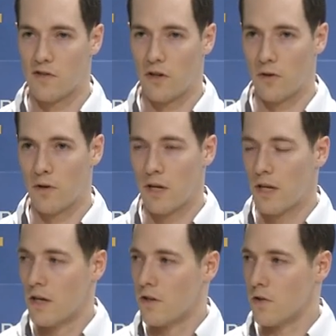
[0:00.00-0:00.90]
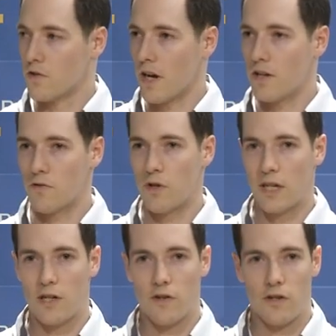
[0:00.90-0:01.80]
So those guys
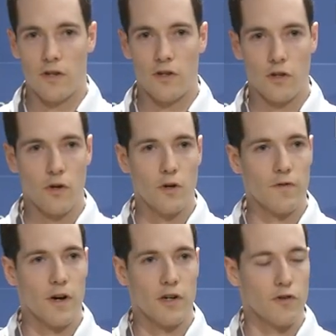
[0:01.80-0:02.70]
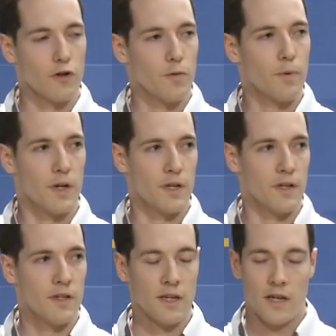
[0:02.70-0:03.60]
really are the core of our group and